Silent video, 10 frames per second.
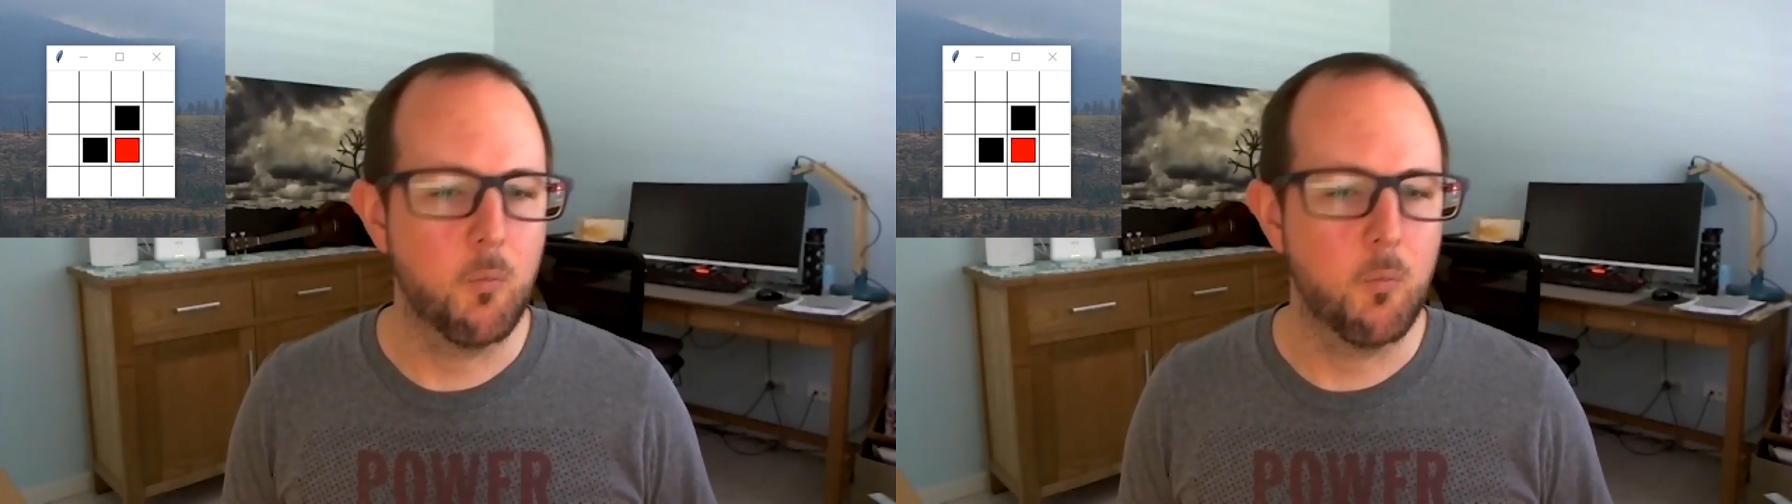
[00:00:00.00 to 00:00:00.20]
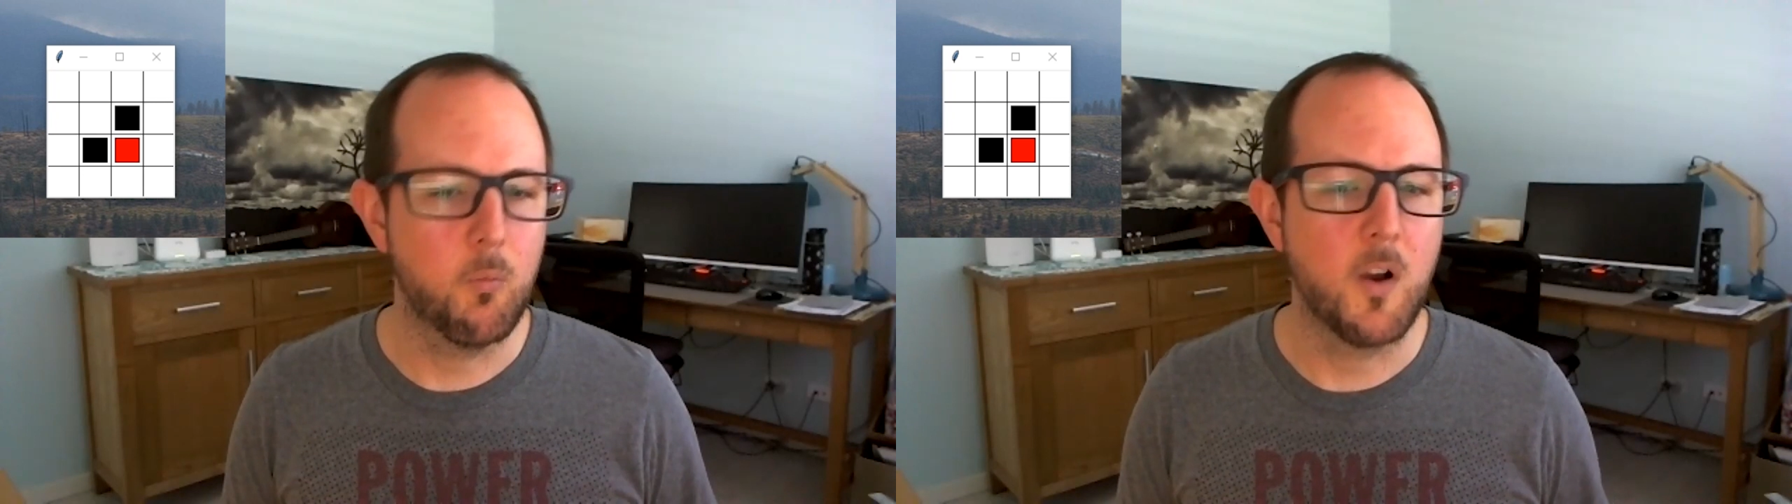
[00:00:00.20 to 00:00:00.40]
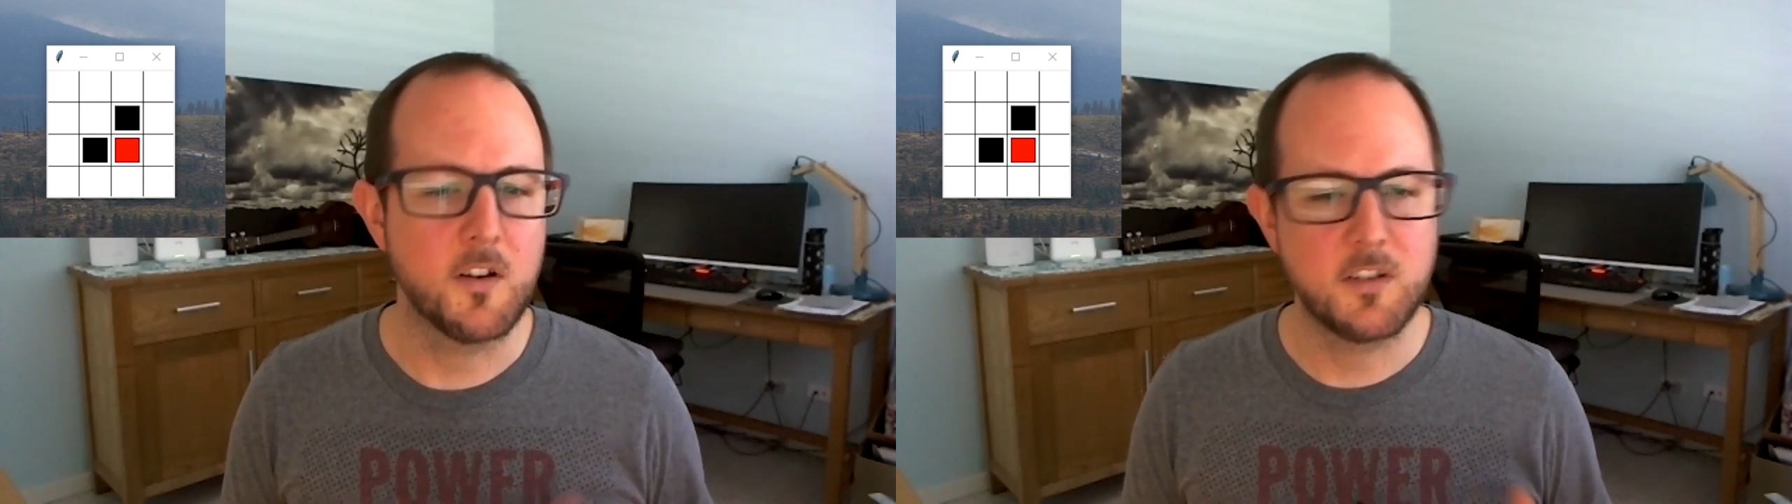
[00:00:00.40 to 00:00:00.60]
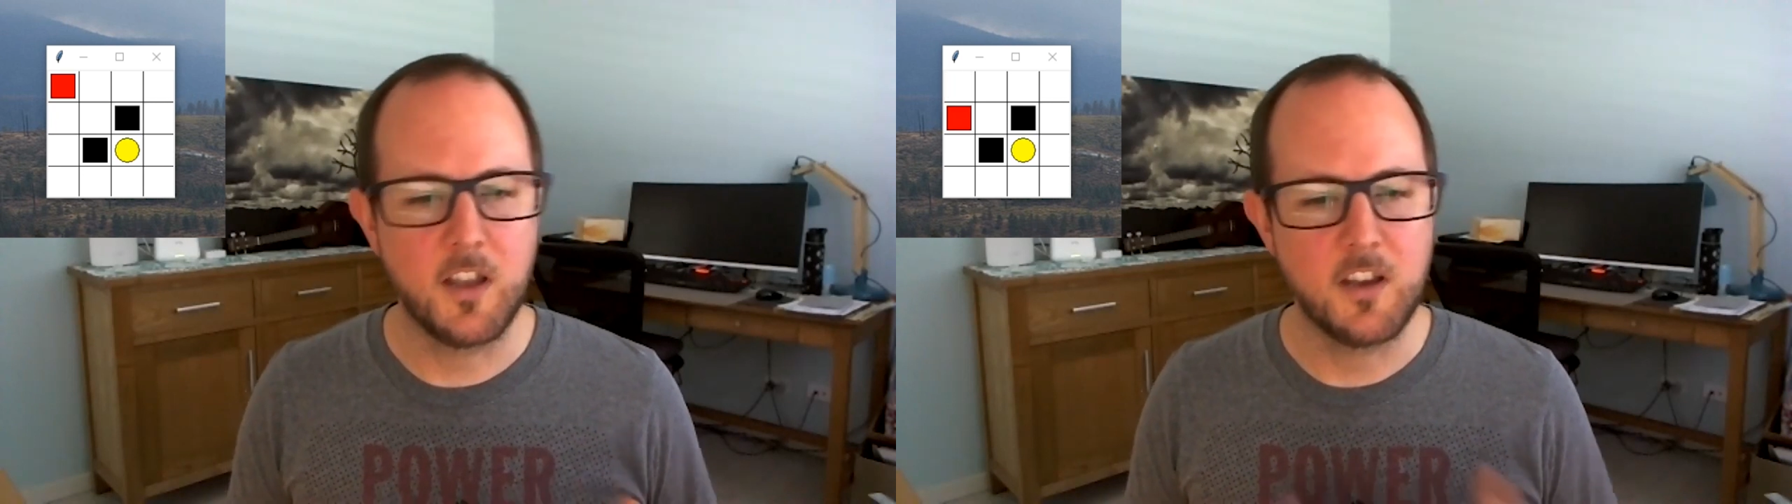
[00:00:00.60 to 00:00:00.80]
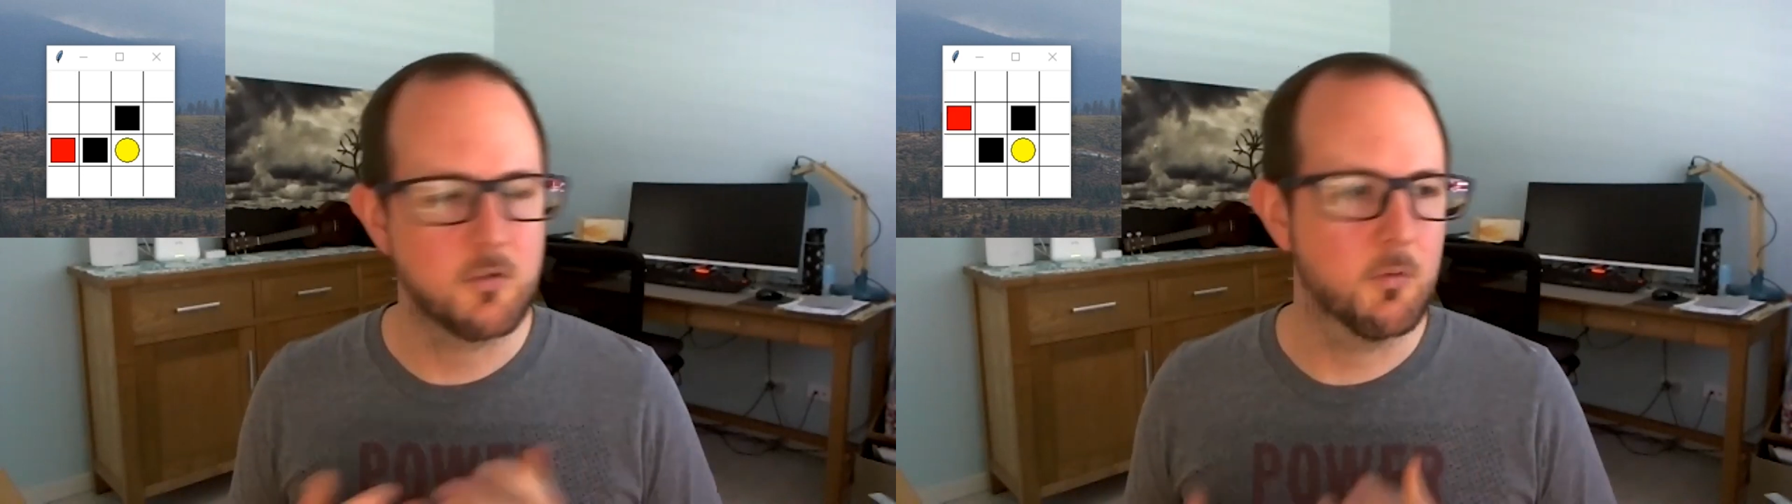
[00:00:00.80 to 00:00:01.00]
one state
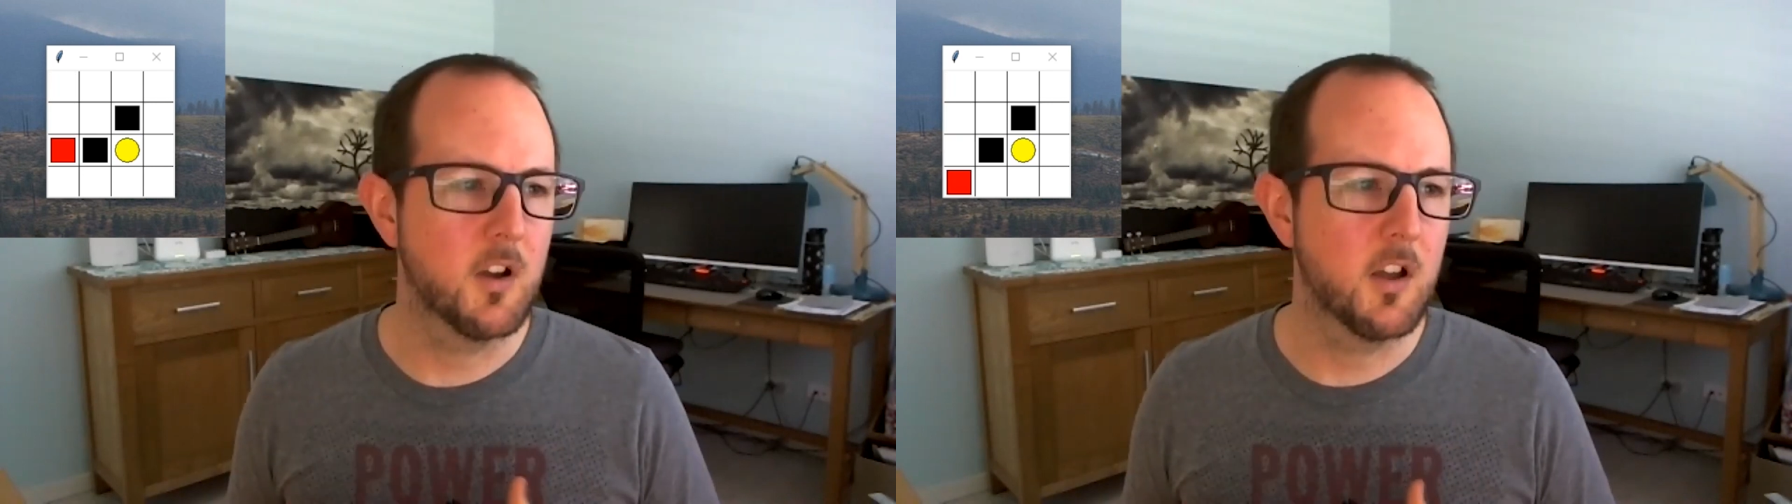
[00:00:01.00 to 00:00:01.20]
to another.